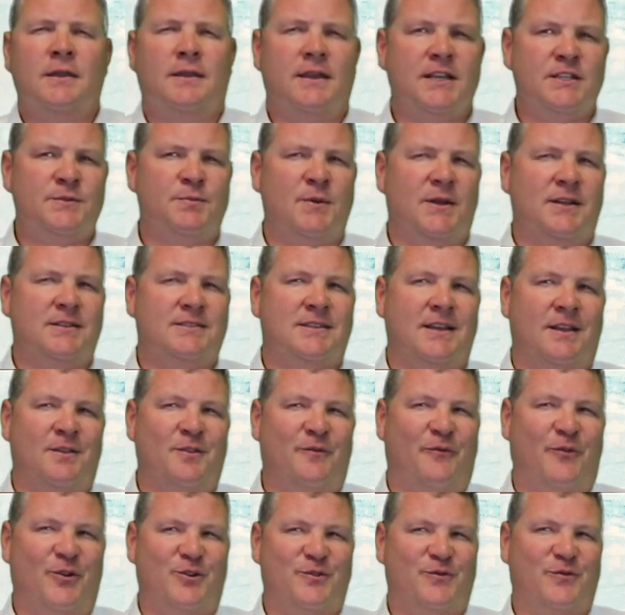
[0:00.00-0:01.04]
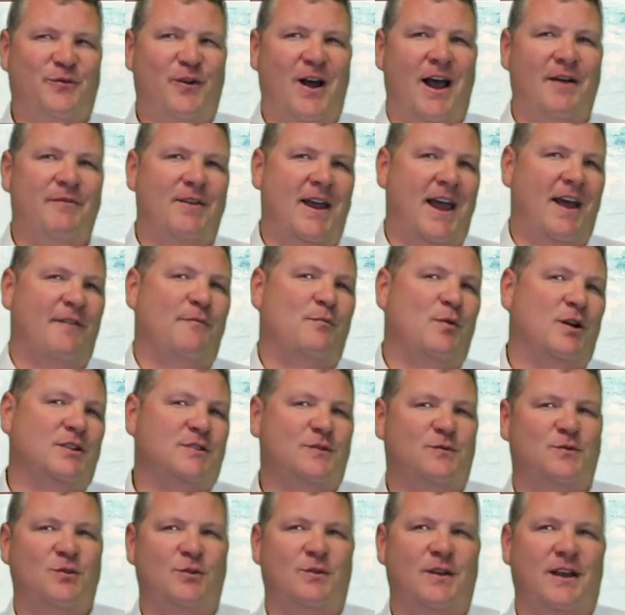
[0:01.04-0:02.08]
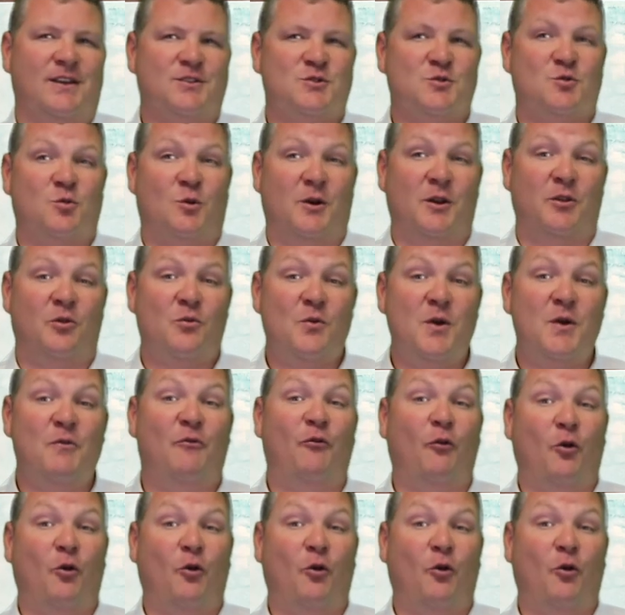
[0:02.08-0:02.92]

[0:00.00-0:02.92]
This means that in the first five and a half months of 2023,